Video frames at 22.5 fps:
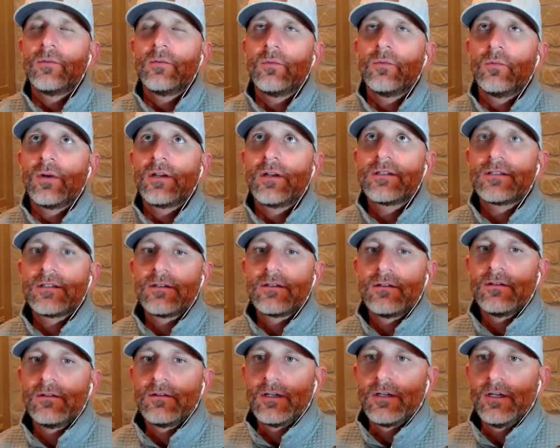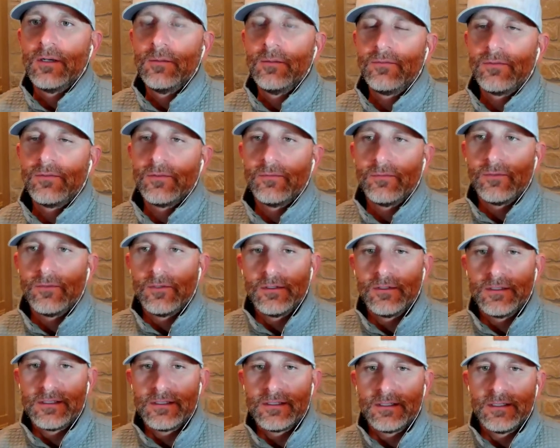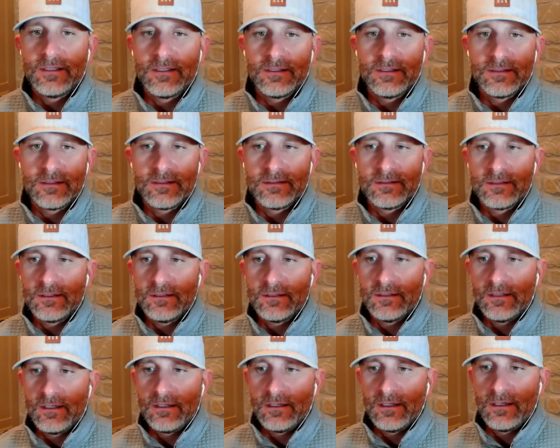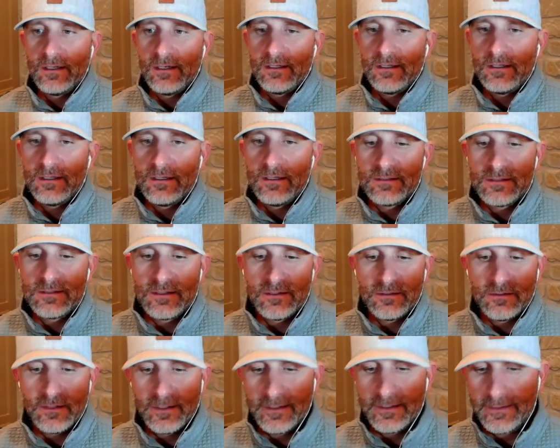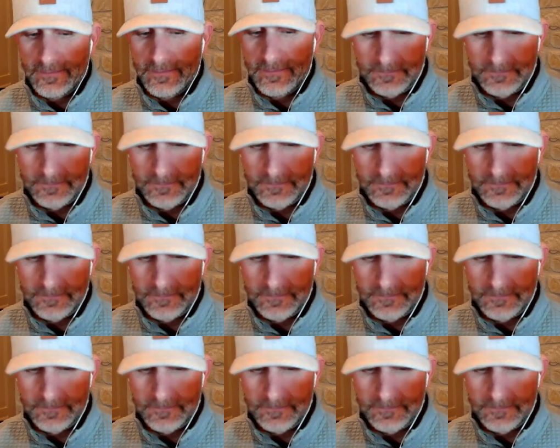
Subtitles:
does it all come from for all these things? Is it, and then is there like